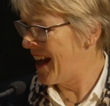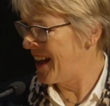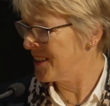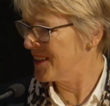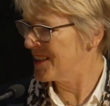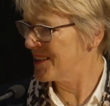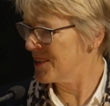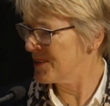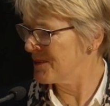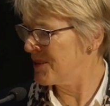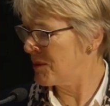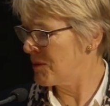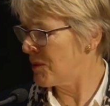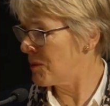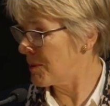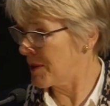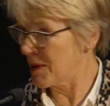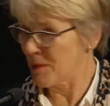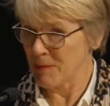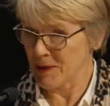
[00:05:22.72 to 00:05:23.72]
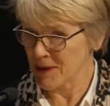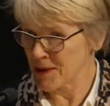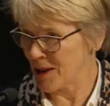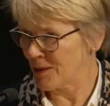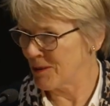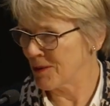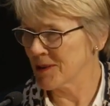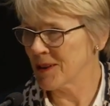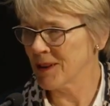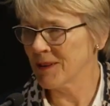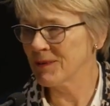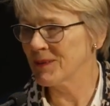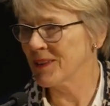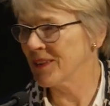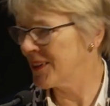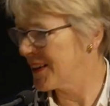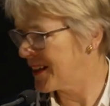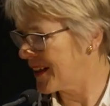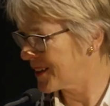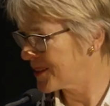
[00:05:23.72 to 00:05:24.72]
and we will be a bit older
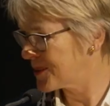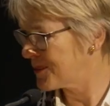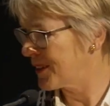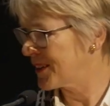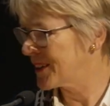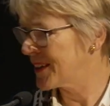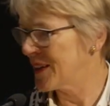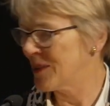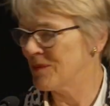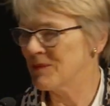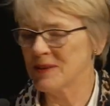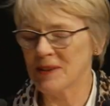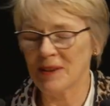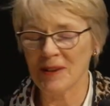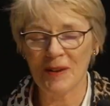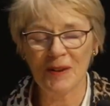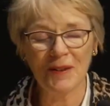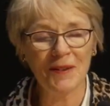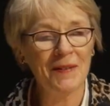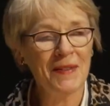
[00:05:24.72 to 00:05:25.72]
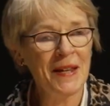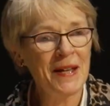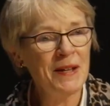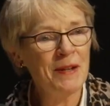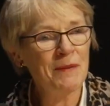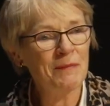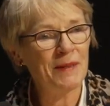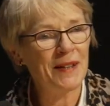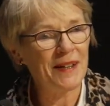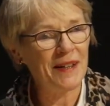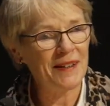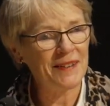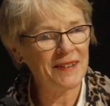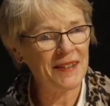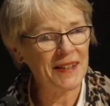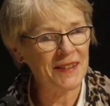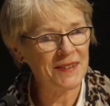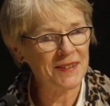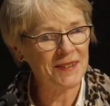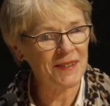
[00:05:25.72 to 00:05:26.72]
when the next one comes along, but I
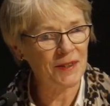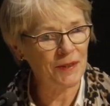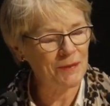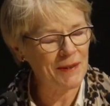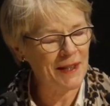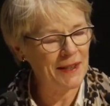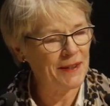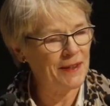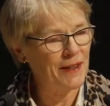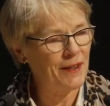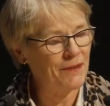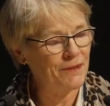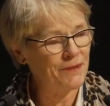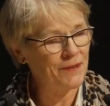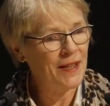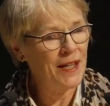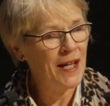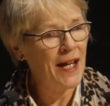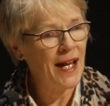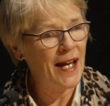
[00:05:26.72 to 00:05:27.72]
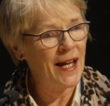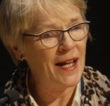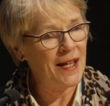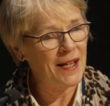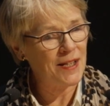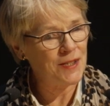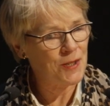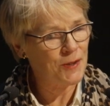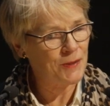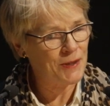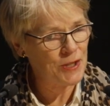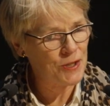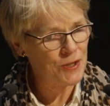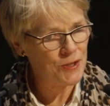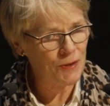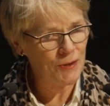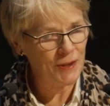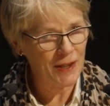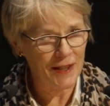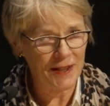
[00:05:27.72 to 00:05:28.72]
think still well enough uh, to
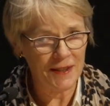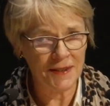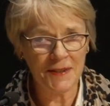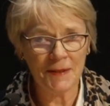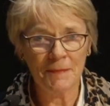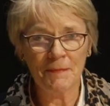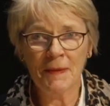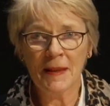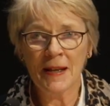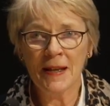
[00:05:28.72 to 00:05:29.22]
enjoy it.